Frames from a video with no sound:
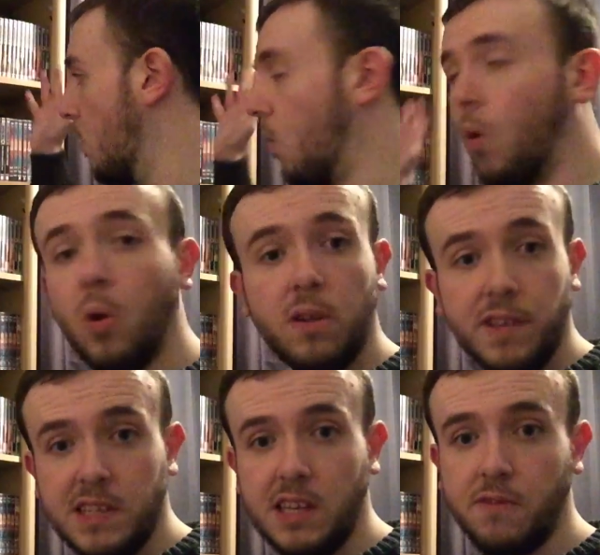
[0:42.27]
all of
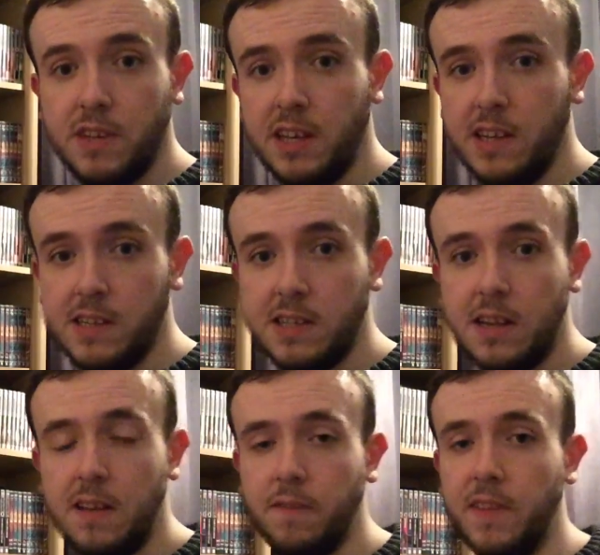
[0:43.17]
the DVDs
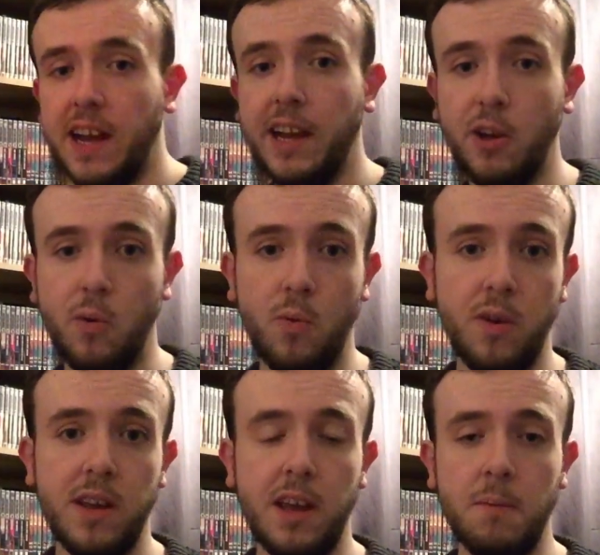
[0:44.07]
that I own
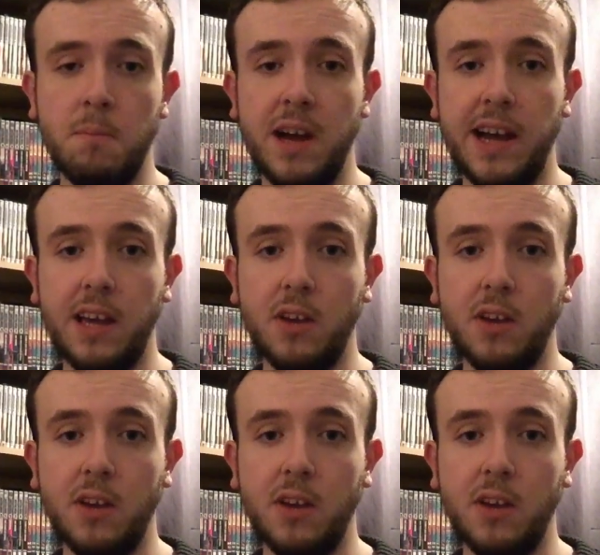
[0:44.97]
in my